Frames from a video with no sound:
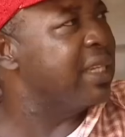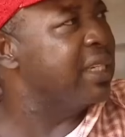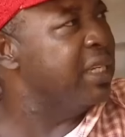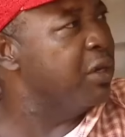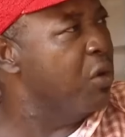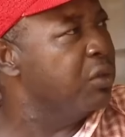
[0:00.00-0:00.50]
a
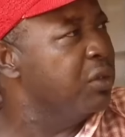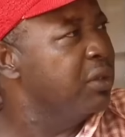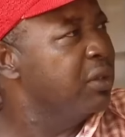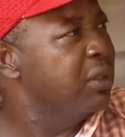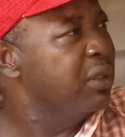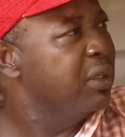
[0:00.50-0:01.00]
he goat?
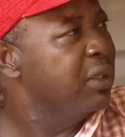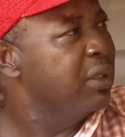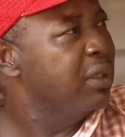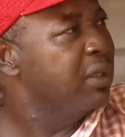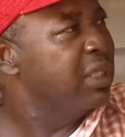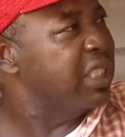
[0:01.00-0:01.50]

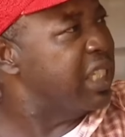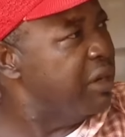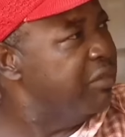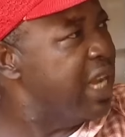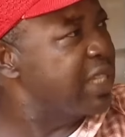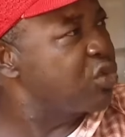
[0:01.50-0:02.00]

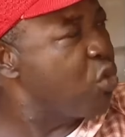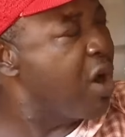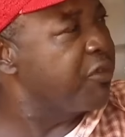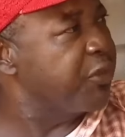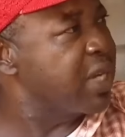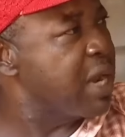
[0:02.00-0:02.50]
Shameless
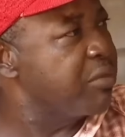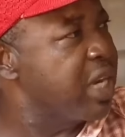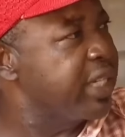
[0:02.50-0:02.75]
one for that